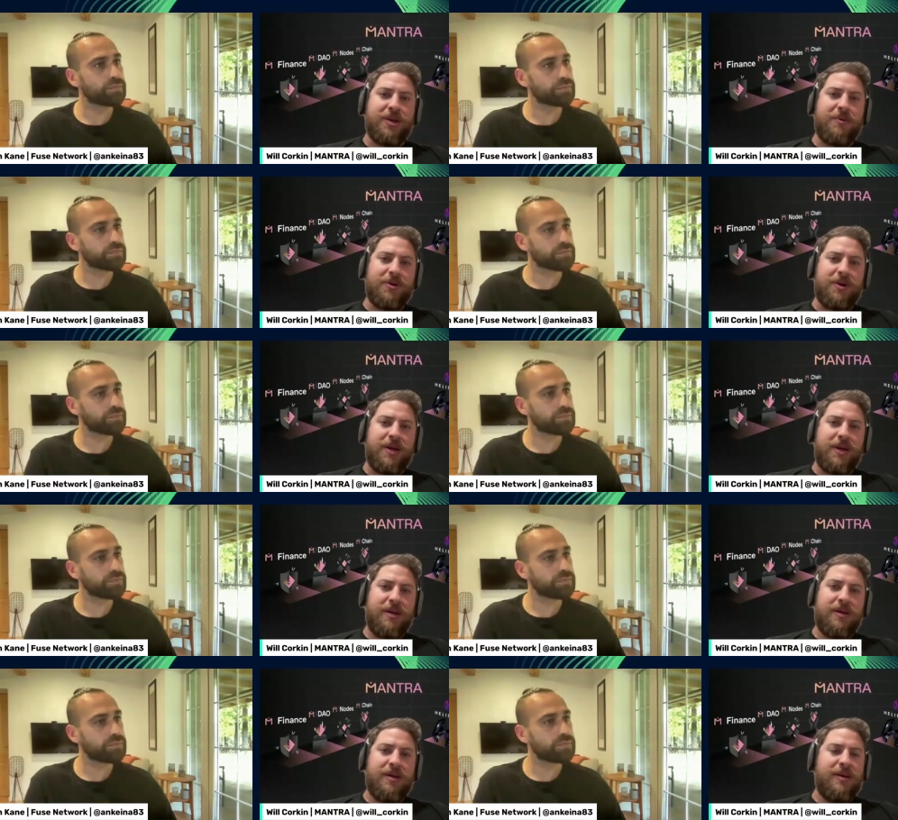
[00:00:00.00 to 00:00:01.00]
Speaker 1: join the
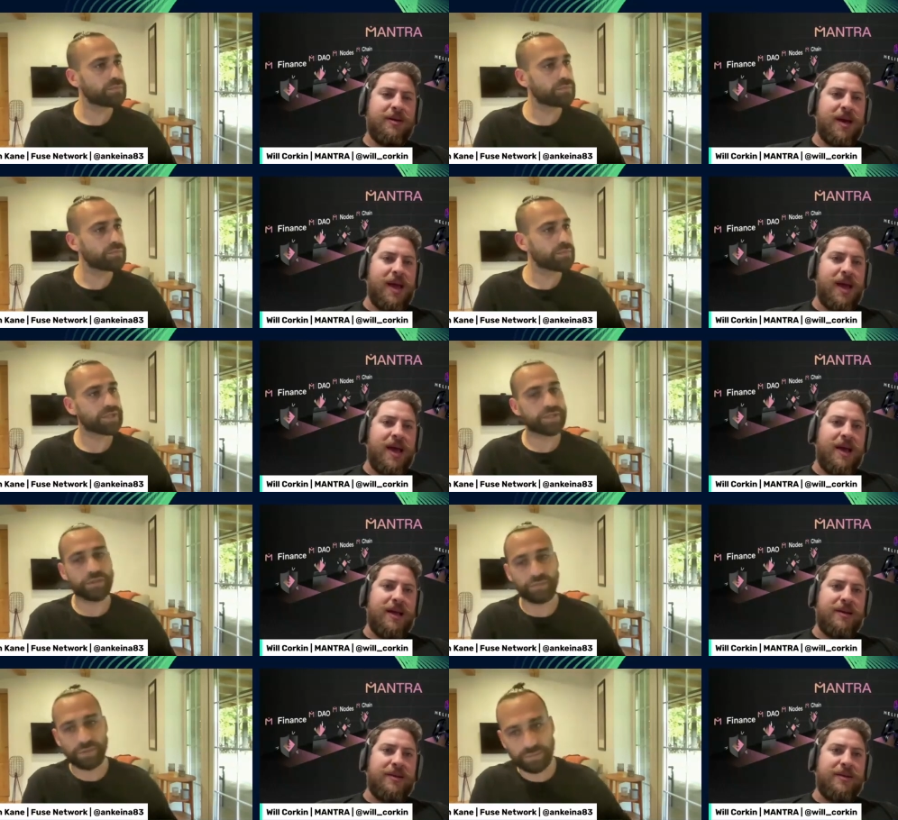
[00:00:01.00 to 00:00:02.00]
community
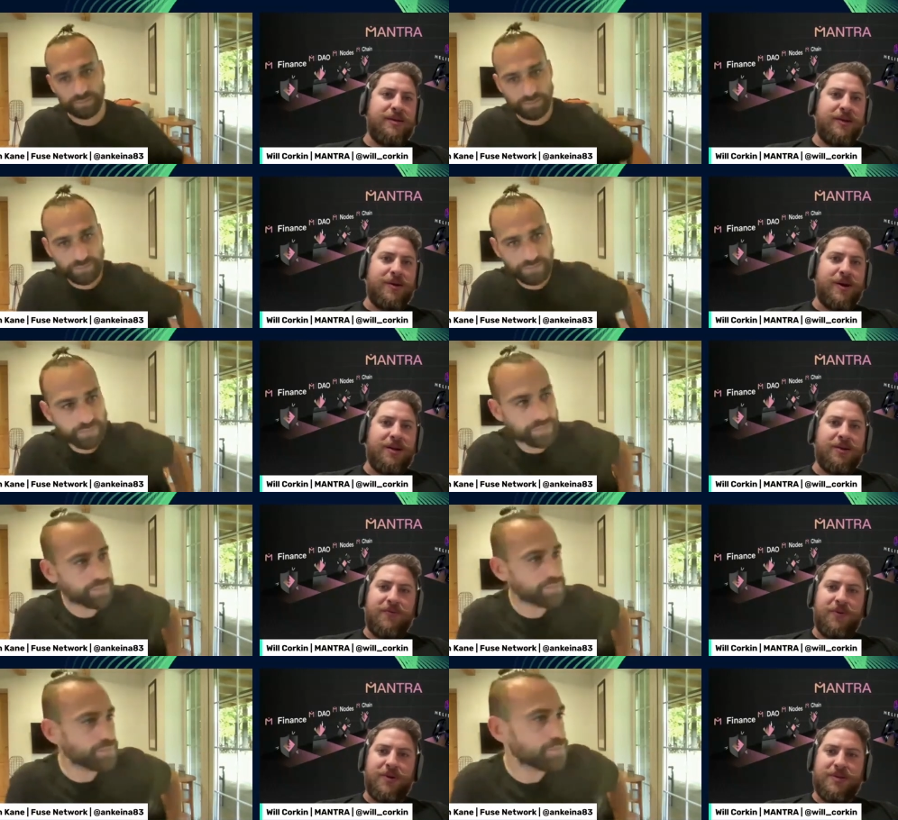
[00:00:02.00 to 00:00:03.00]
and, you know, kind of
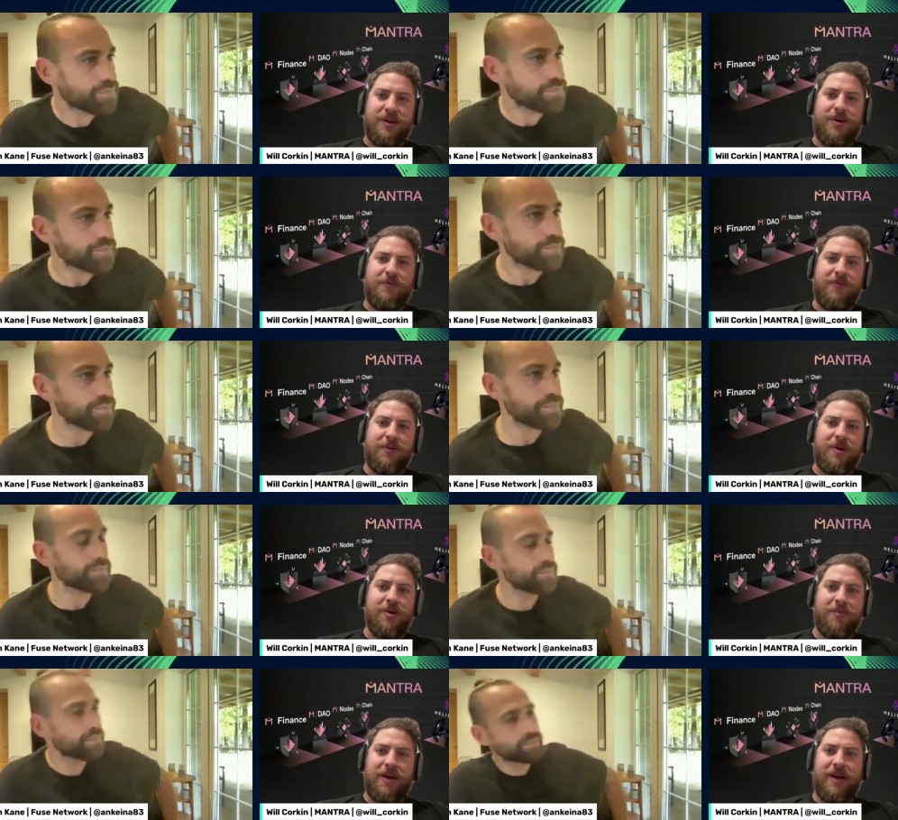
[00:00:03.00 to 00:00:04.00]
look forward to hopefully
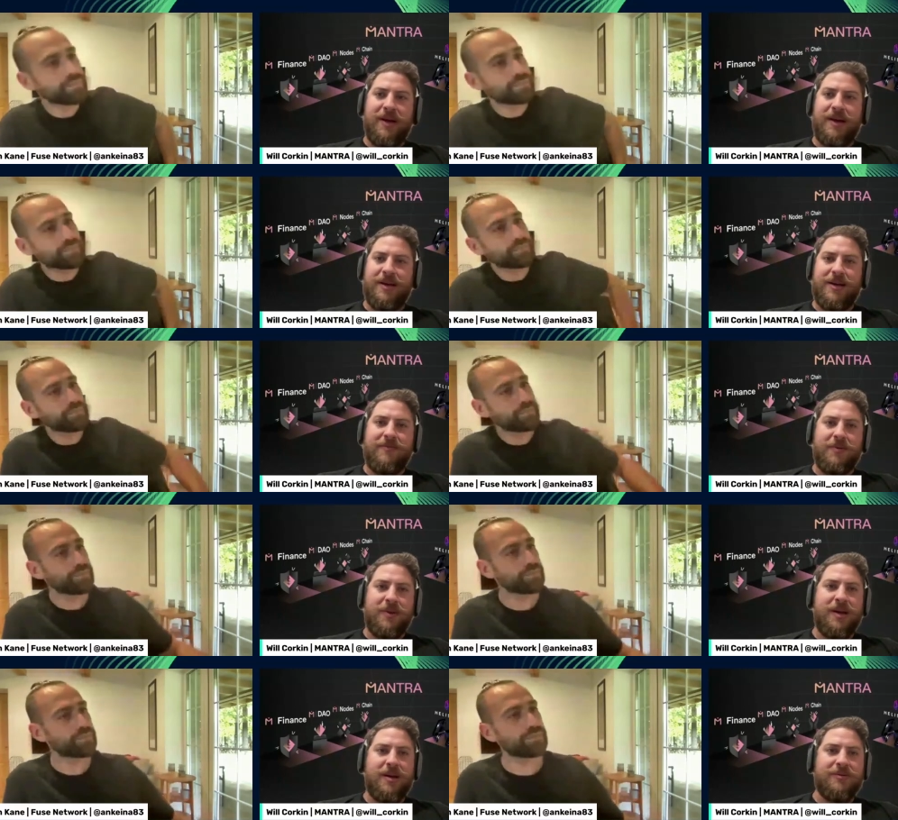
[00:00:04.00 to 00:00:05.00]
welcoming uh,
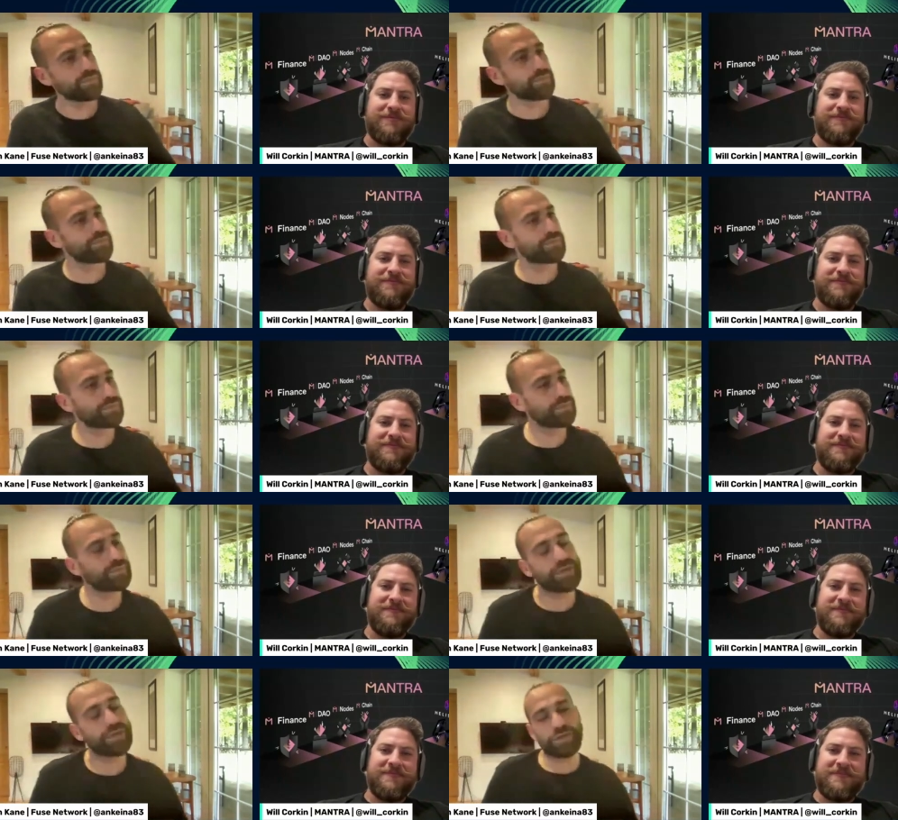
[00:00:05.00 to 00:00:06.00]
everyone there.
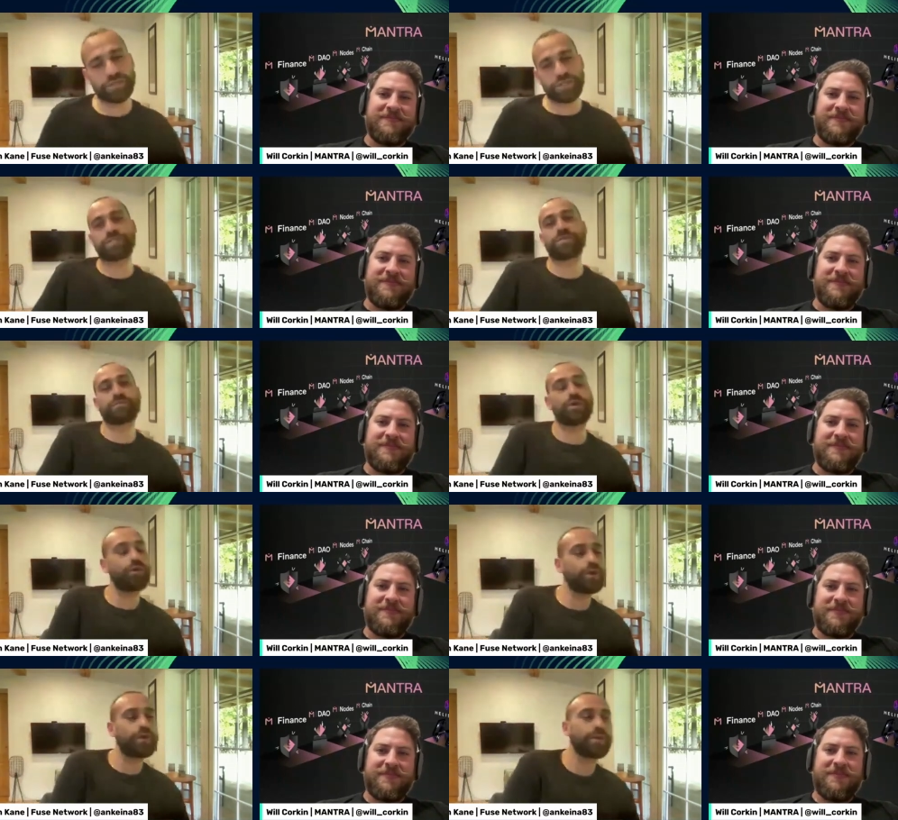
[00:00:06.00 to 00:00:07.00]
Speaker 2: Nice.
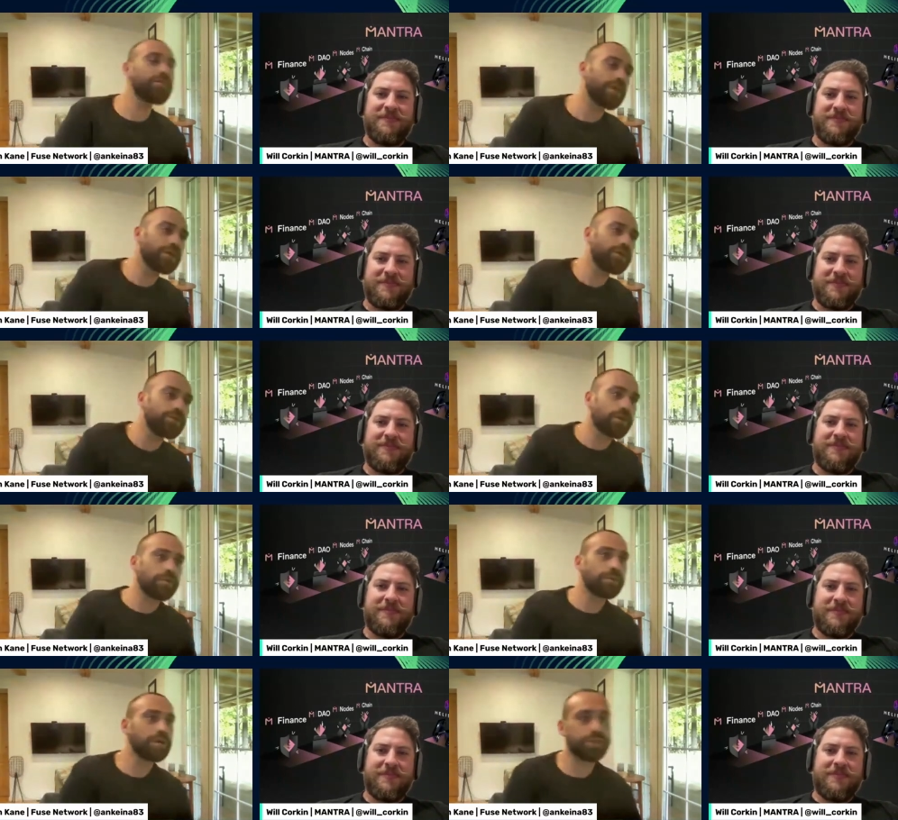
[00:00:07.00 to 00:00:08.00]
All right, man. Thank you
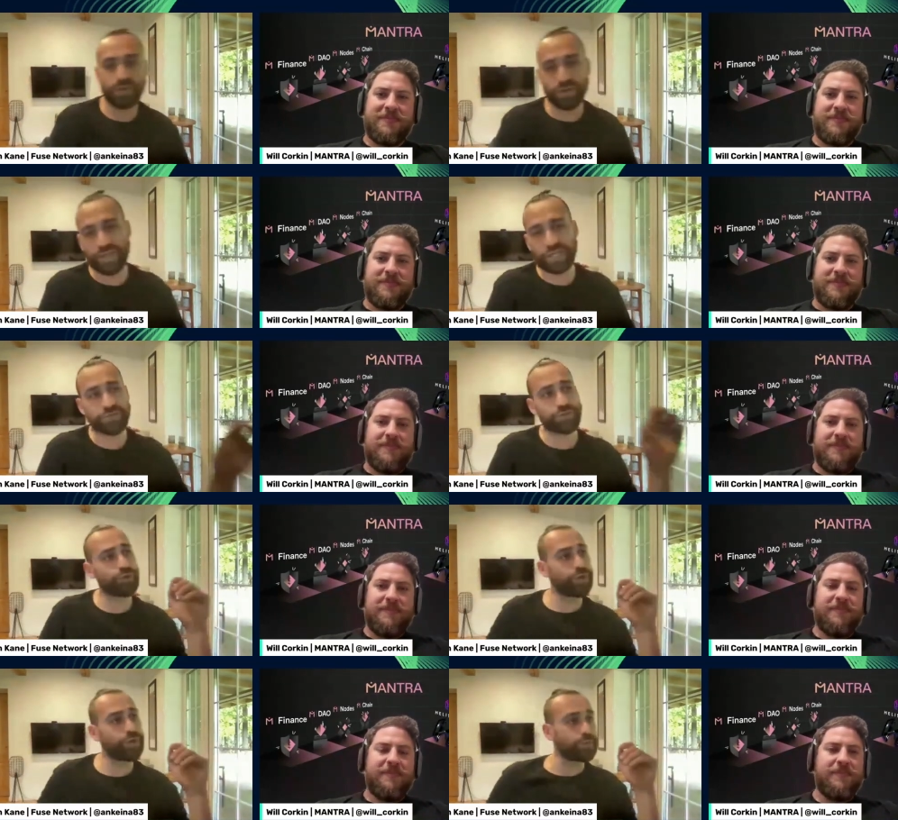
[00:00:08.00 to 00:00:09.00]
very much, Will. Thanks for
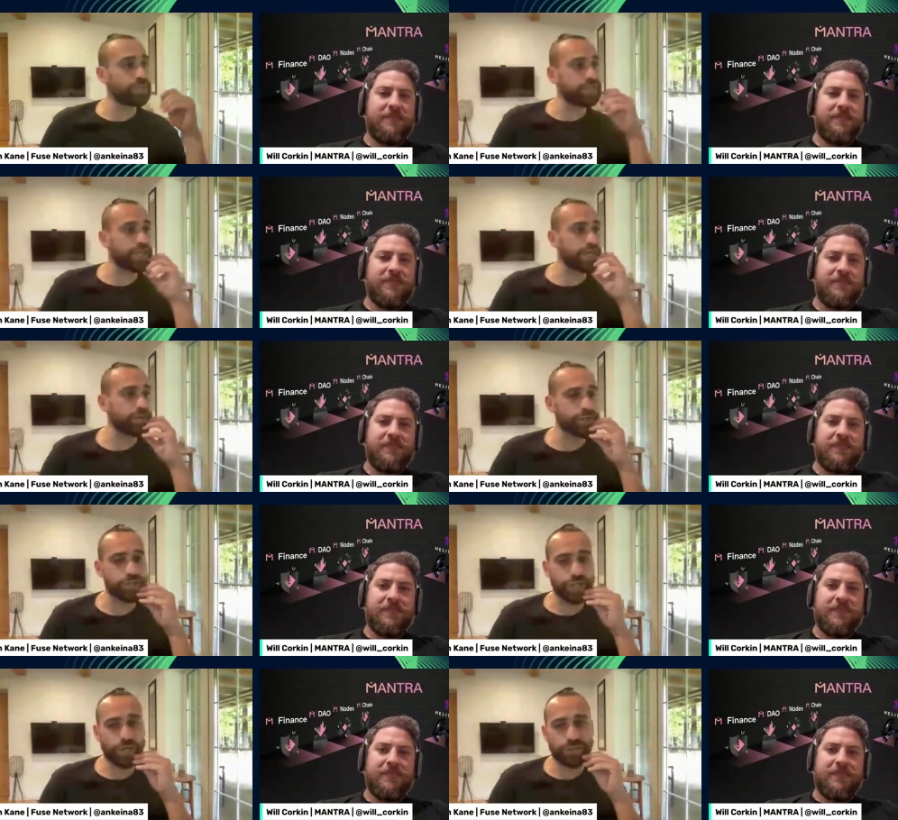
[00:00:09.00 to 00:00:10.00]
joining me today on the
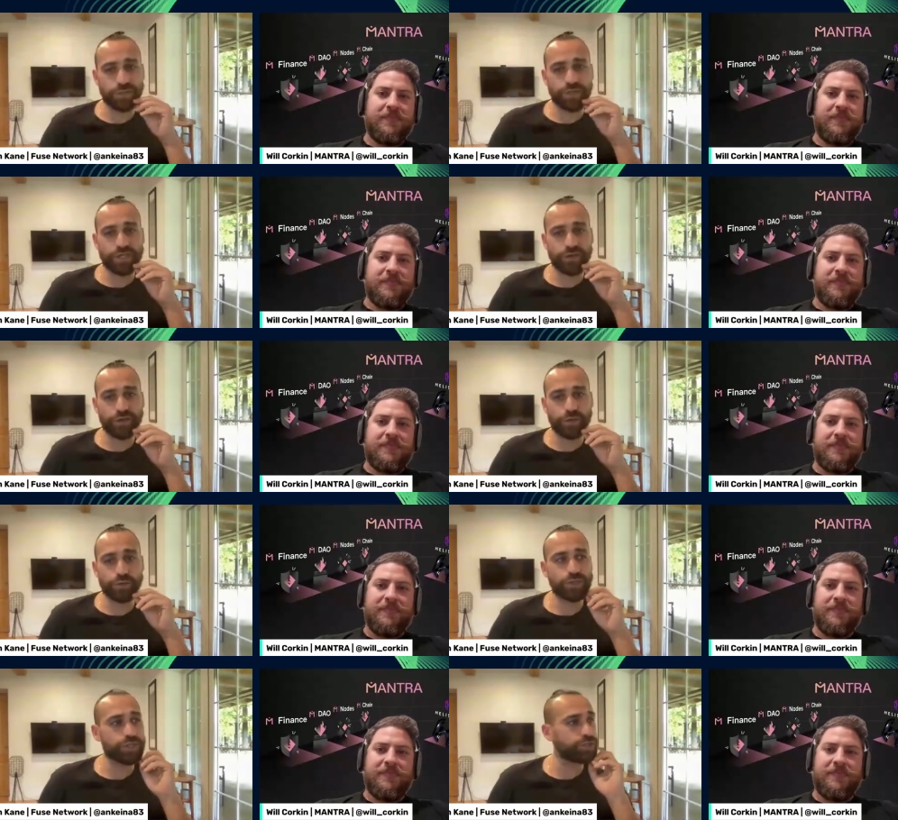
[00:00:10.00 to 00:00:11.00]
show. It's been very
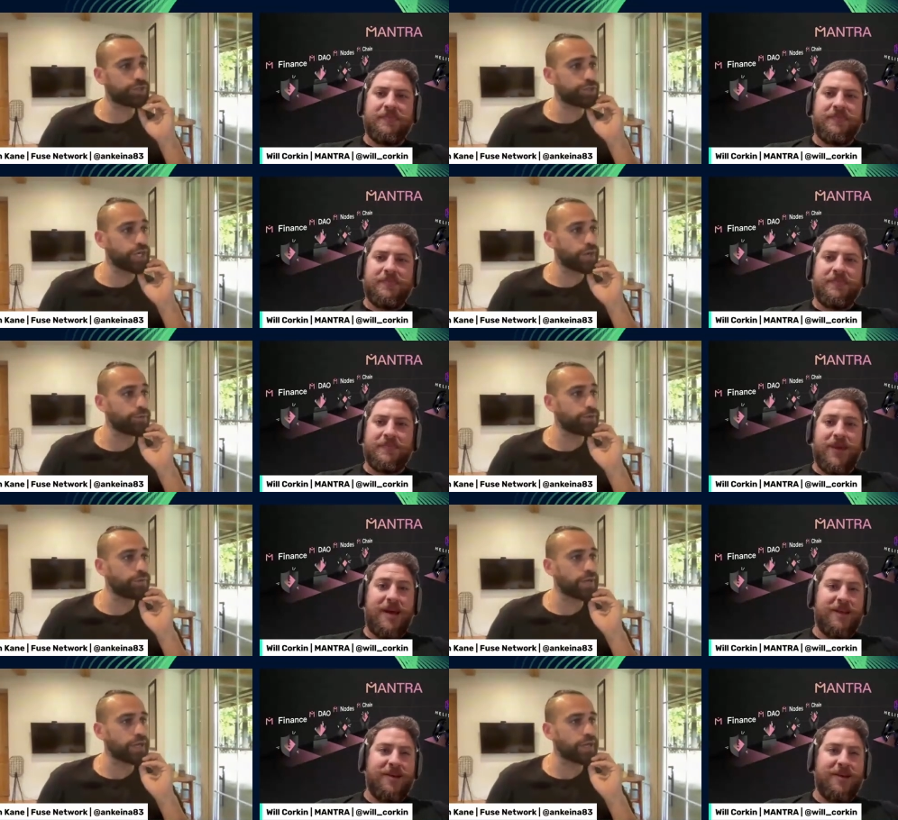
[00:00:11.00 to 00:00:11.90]
cool to, to chat with you.